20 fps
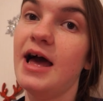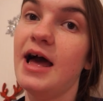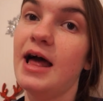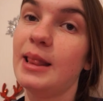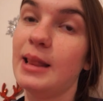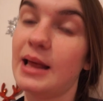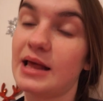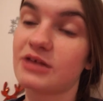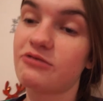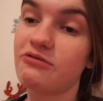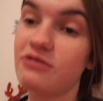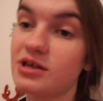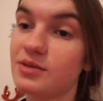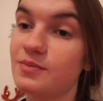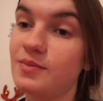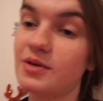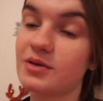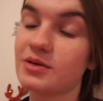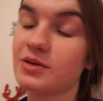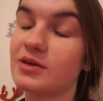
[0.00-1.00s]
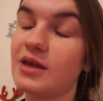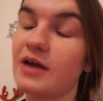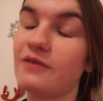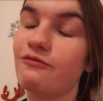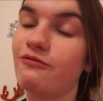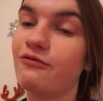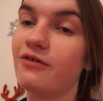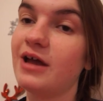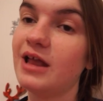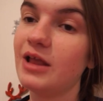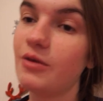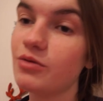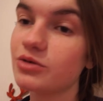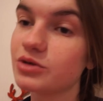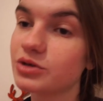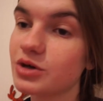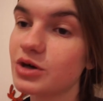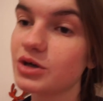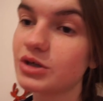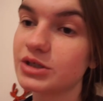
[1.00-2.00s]
Last Christmas because I really want
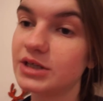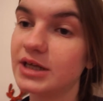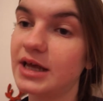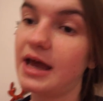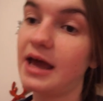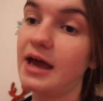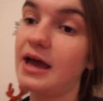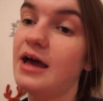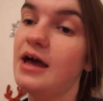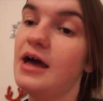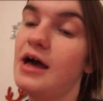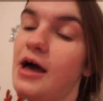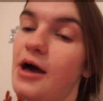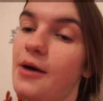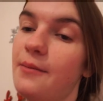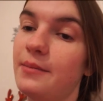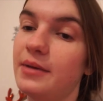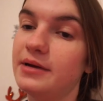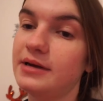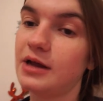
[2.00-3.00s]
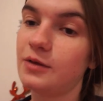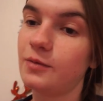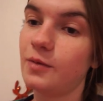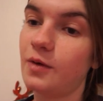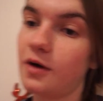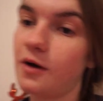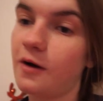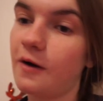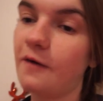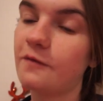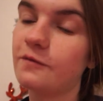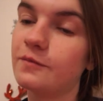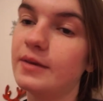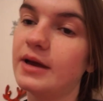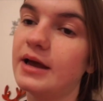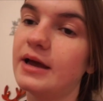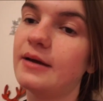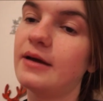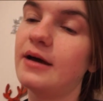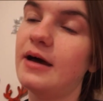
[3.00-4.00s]
to go see it. My dad won't go with
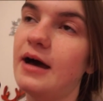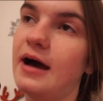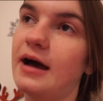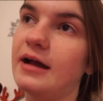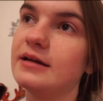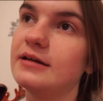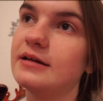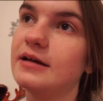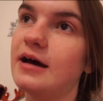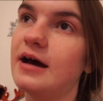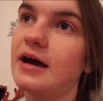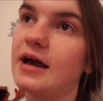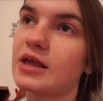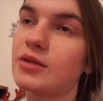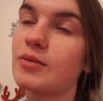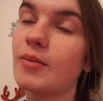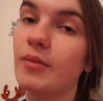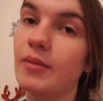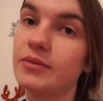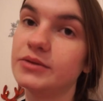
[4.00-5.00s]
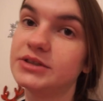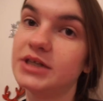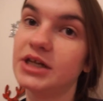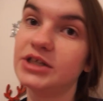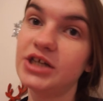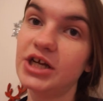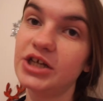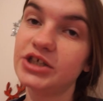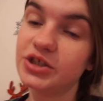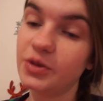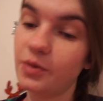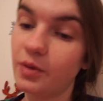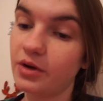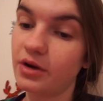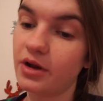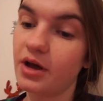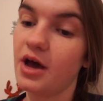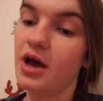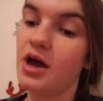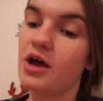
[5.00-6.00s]
me. And I asked someone, she said, yes, she would.
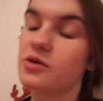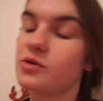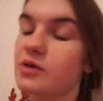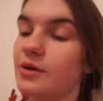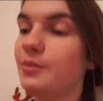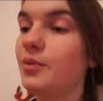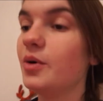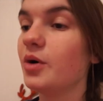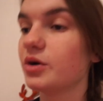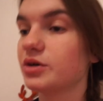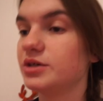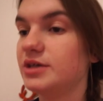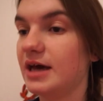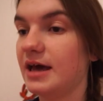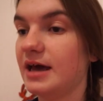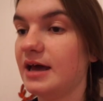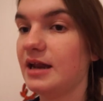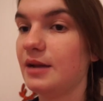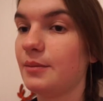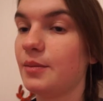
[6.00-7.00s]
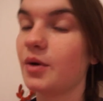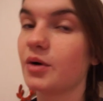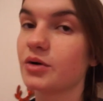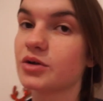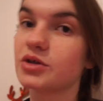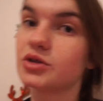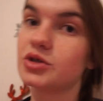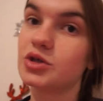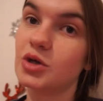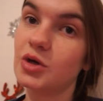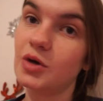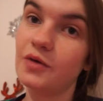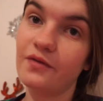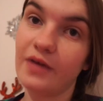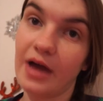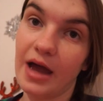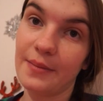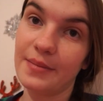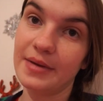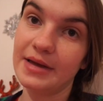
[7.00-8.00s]
So I booked it, and I booked 2
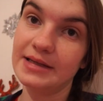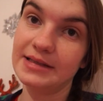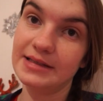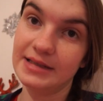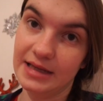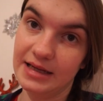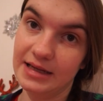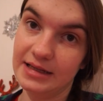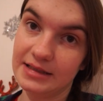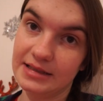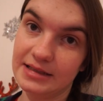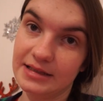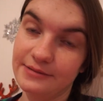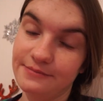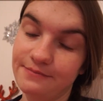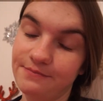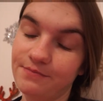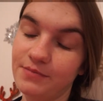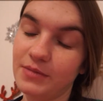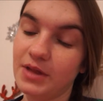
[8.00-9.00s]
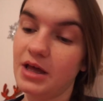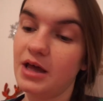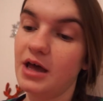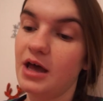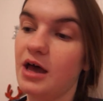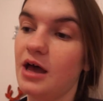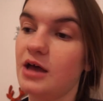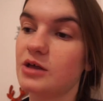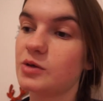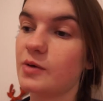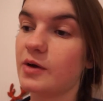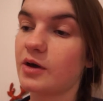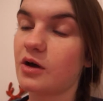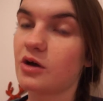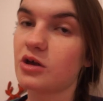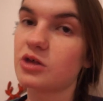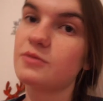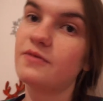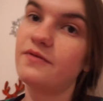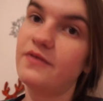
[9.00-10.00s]
VIP seats. So it
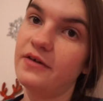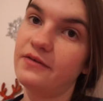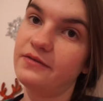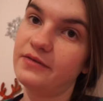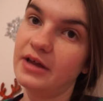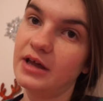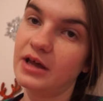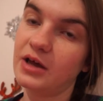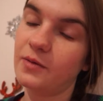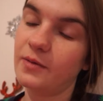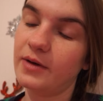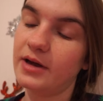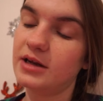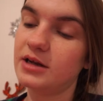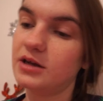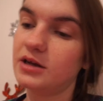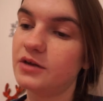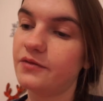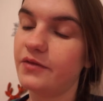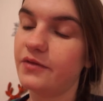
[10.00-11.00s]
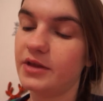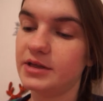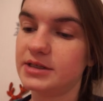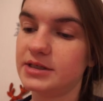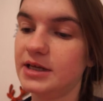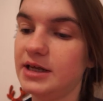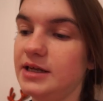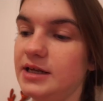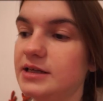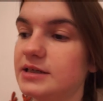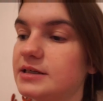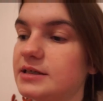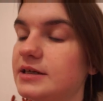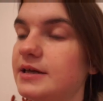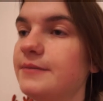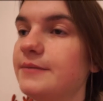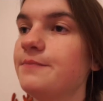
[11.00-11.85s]
cost me £15 for the seats.